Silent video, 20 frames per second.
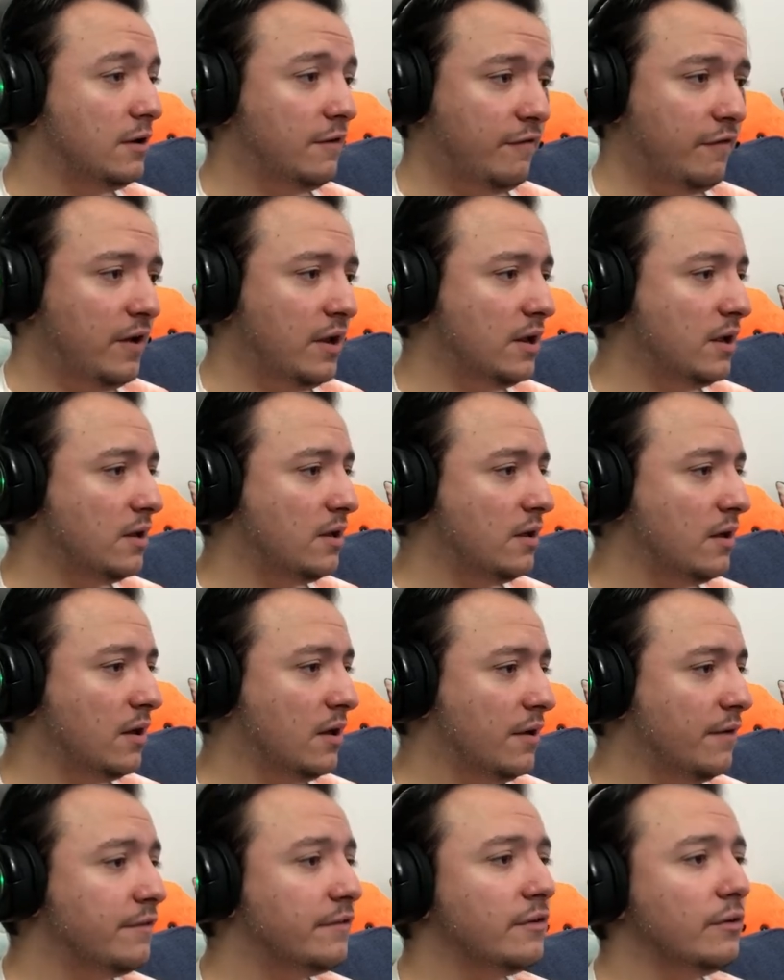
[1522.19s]
Defeated,
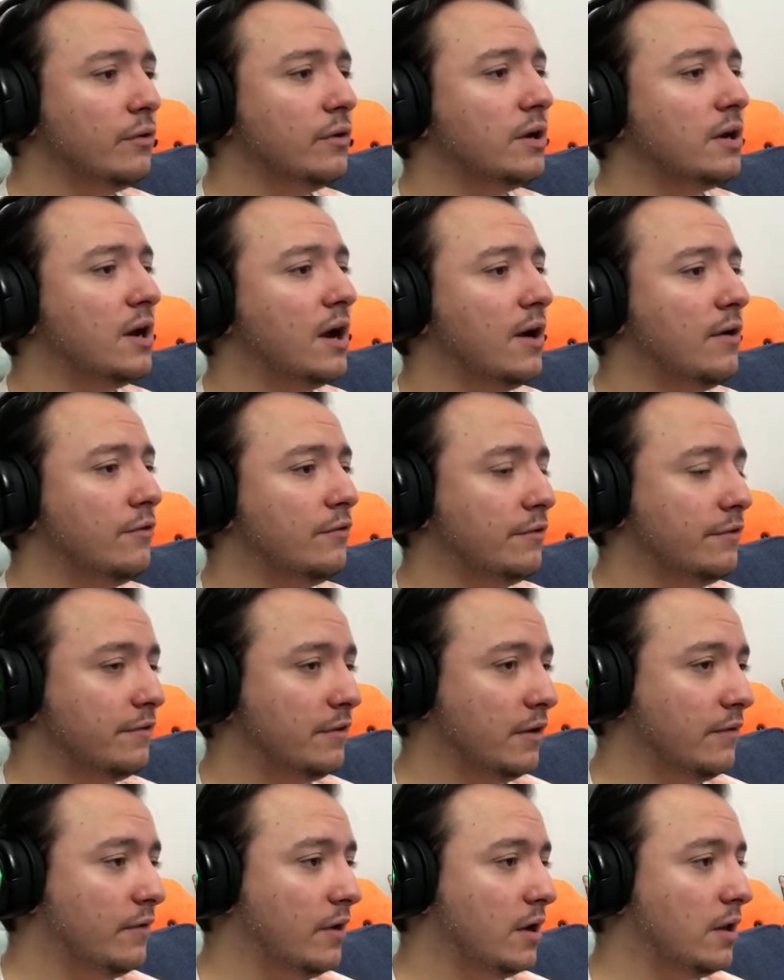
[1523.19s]
Sayori carries
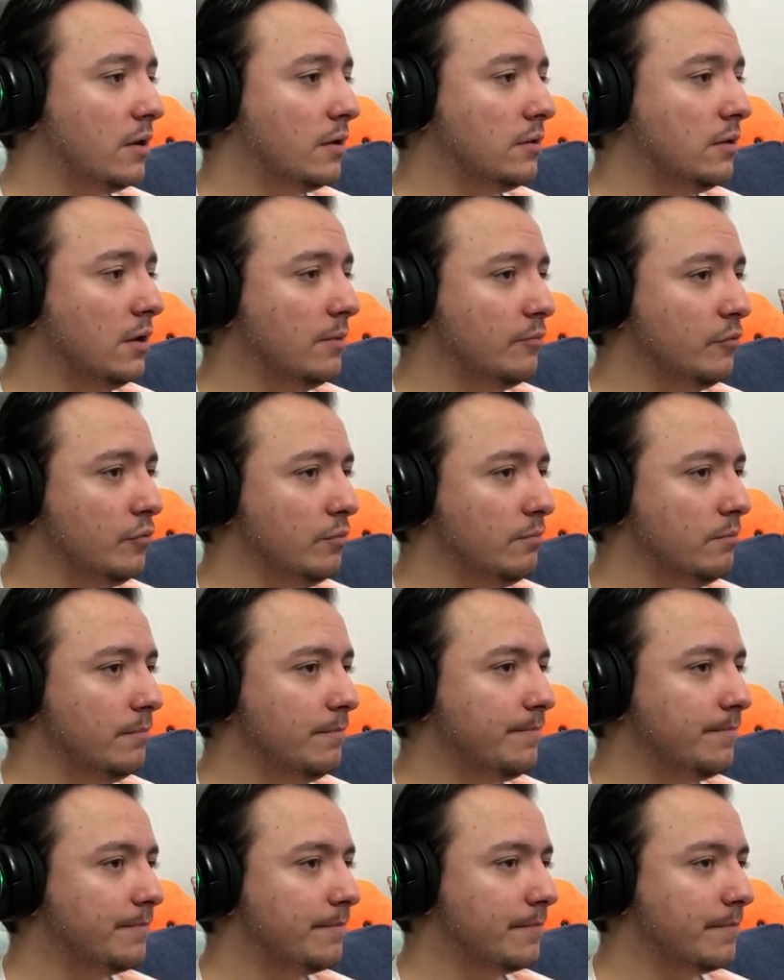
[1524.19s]
herself out of the clubroom.